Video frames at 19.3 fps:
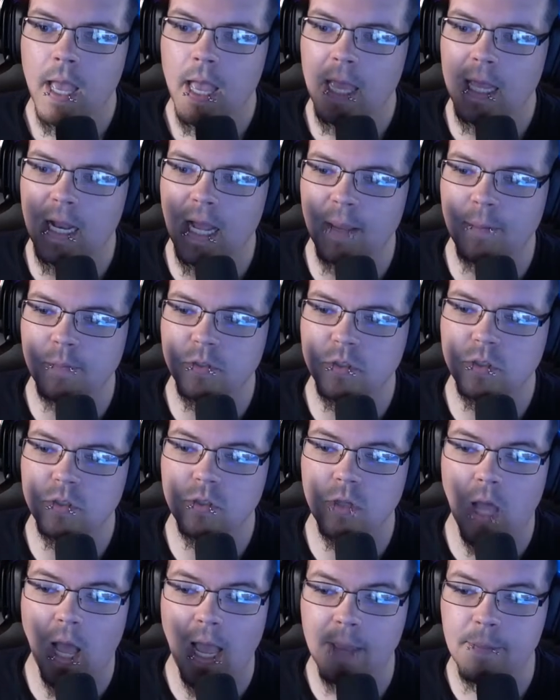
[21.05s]
And
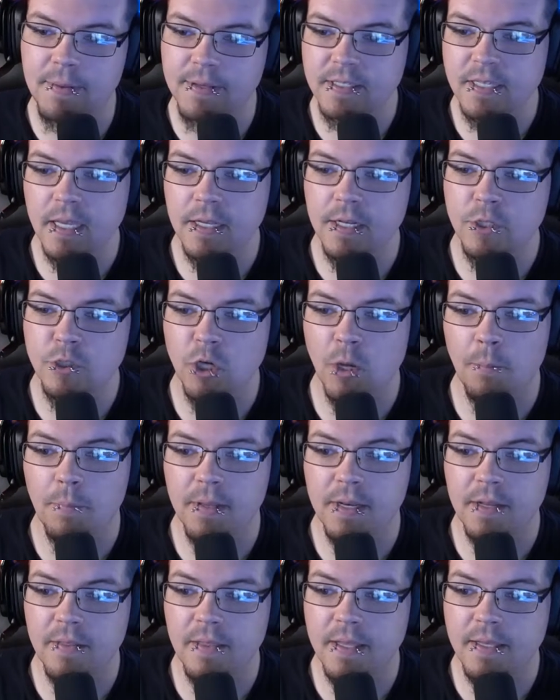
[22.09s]
I'm excited to jump
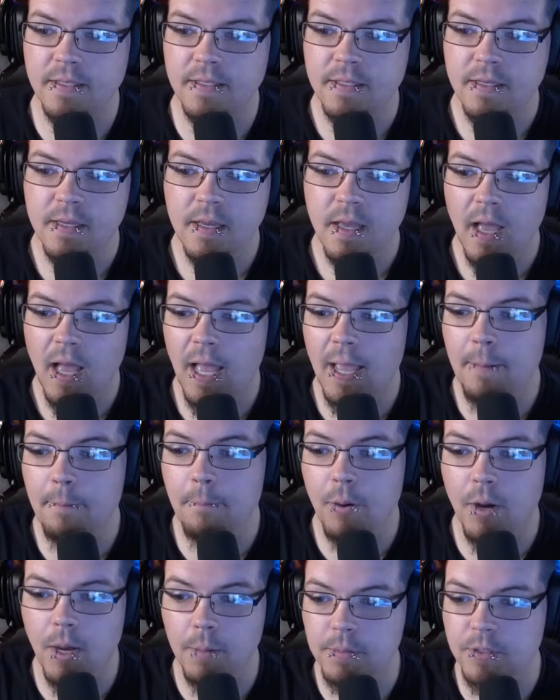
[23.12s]
into this. I am
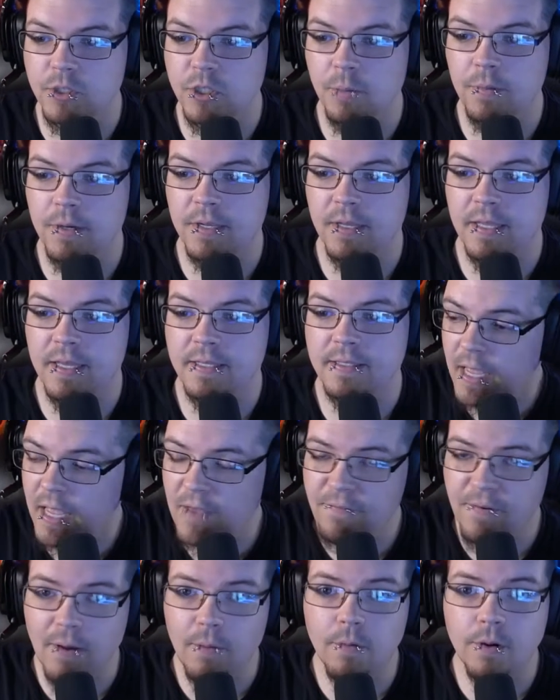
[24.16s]
pumped to jump into this.
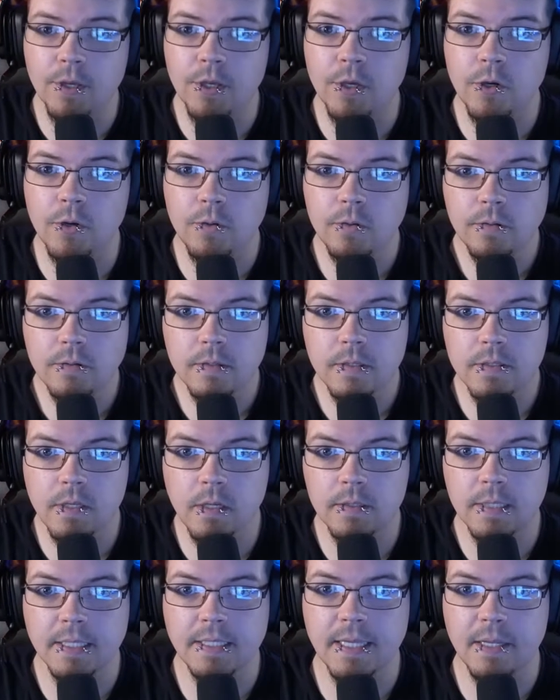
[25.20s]
If I Were You, the
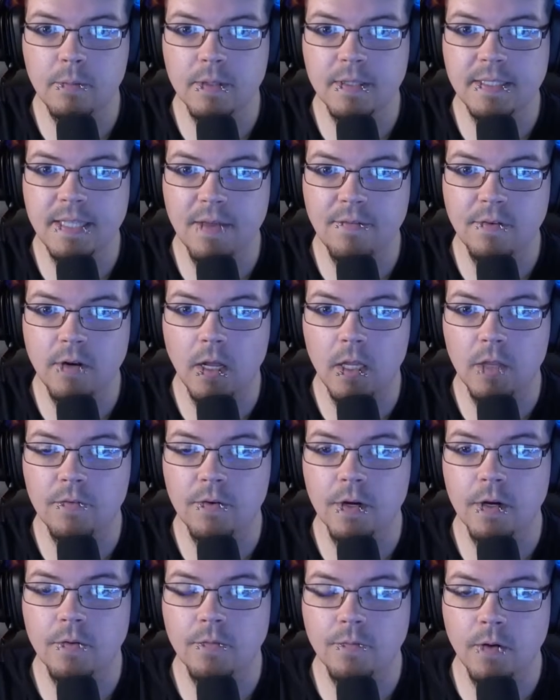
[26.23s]
song they did with Devin
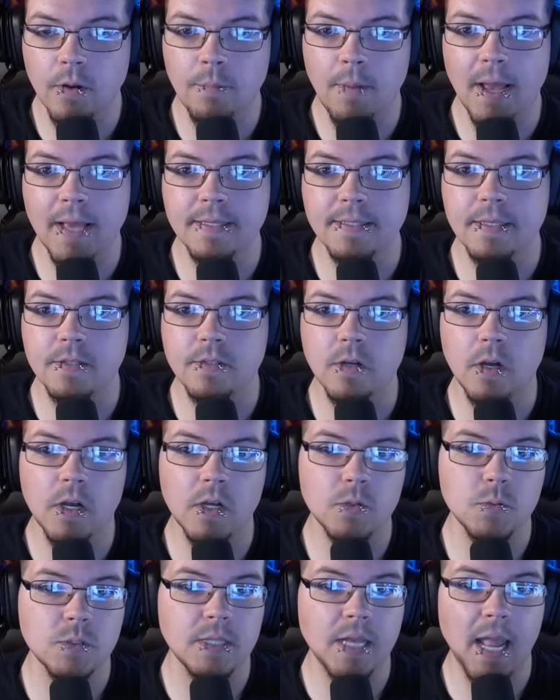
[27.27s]
Oliver from Icy
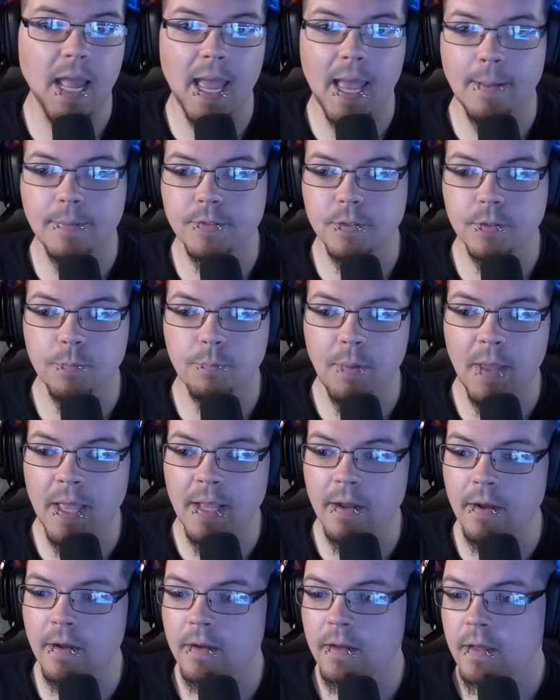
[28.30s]
Stars was an absolute
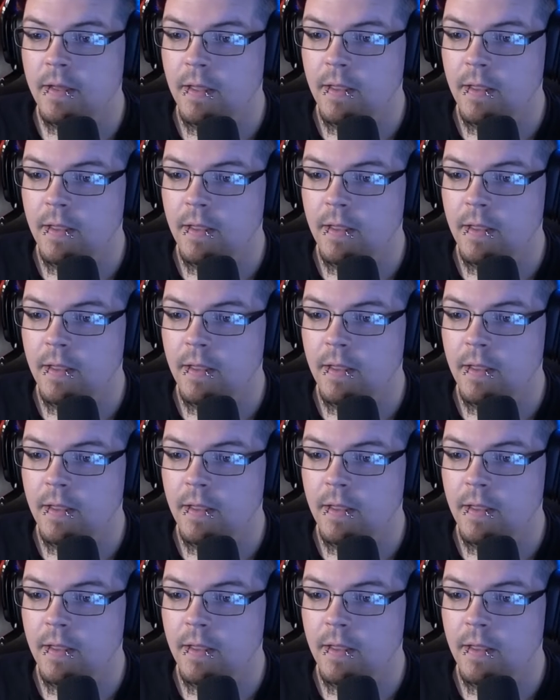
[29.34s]
banger.